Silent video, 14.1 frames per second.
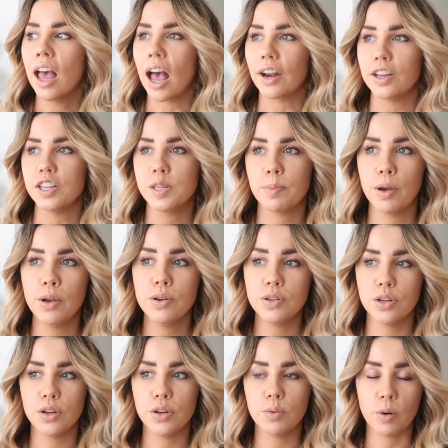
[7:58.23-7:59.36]
and I spoke
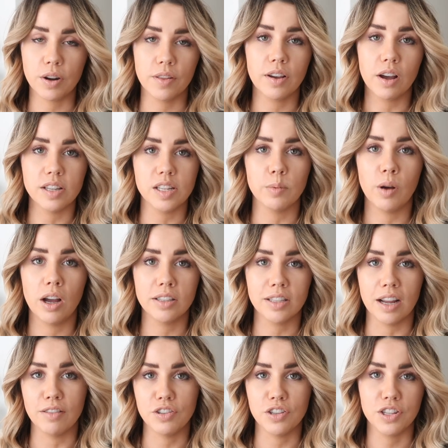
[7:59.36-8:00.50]
to one of the guys that worked work
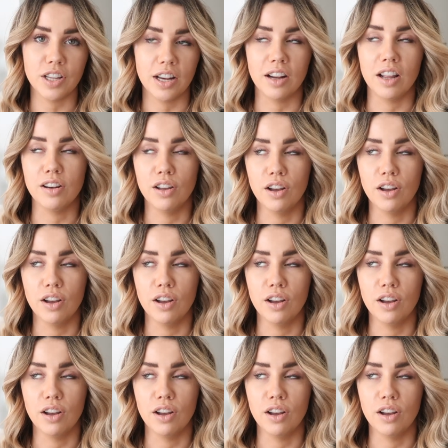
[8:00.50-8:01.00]
there and just said like,